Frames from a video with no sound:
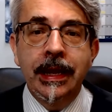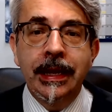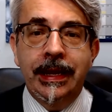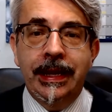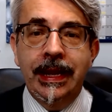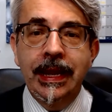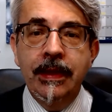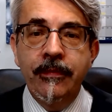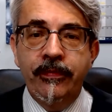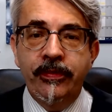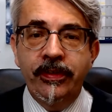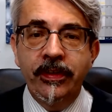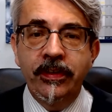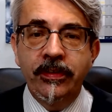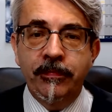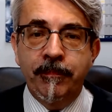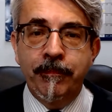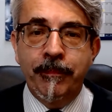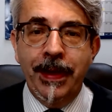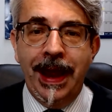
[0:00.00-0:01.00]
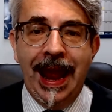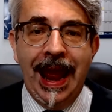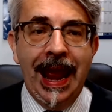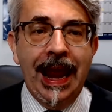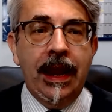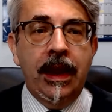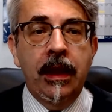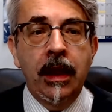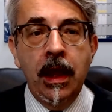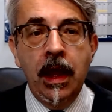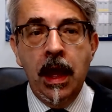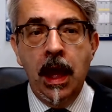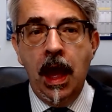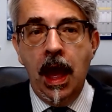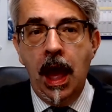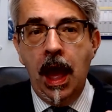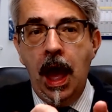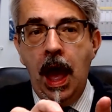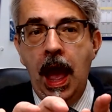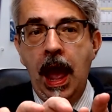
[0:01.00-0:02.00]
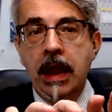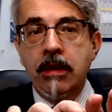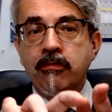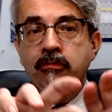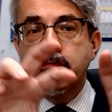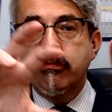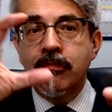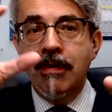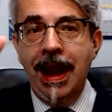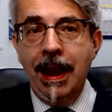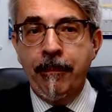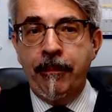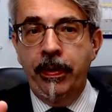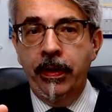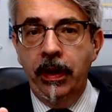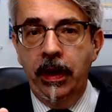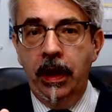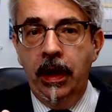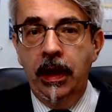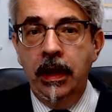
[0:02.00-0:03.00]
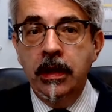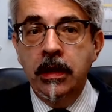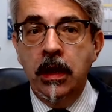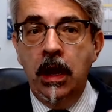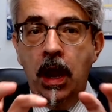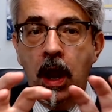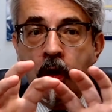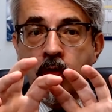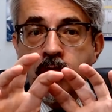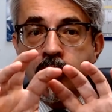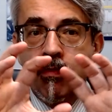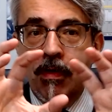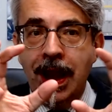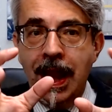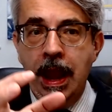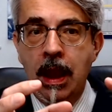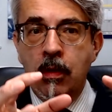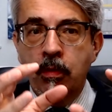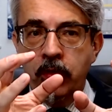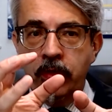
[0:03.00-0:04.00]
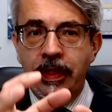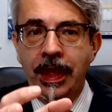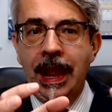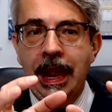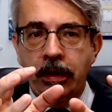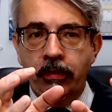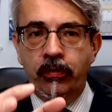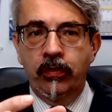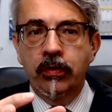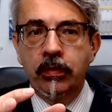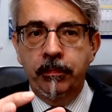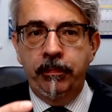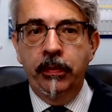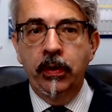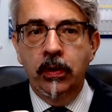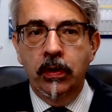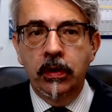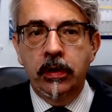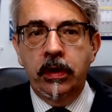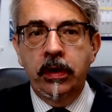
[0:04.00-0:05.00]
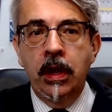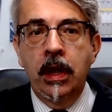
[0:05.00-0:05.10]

gives us back a wrapper around the actual book